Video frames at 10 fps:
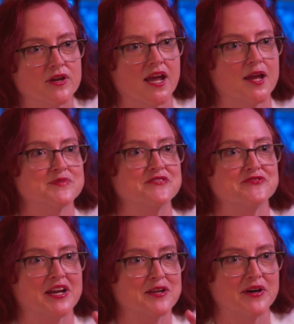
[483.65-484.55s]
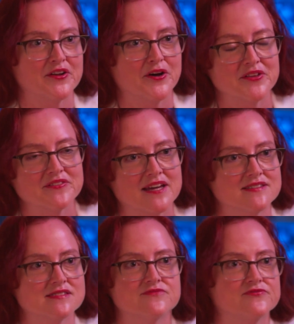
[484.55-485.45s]
games and forget about all of that
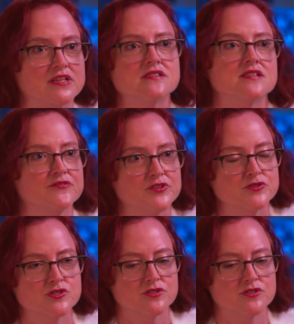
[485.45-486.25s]
fun stuff you used